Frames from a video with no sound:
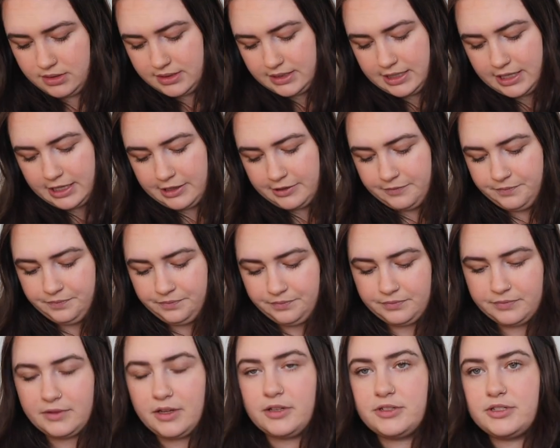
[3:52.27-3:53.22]
So
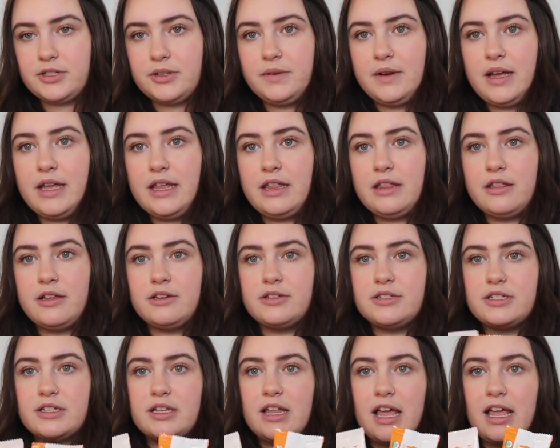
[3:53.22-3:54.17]
those are what
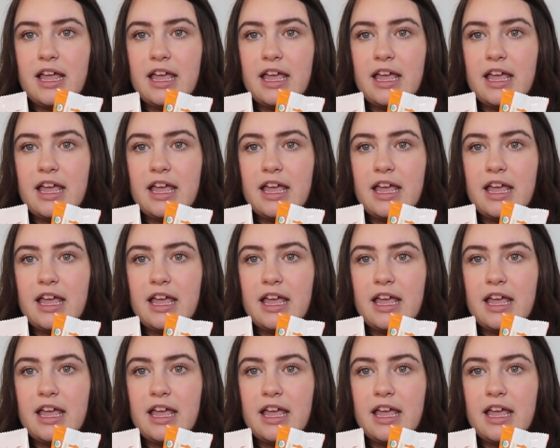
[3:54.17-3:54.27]
those look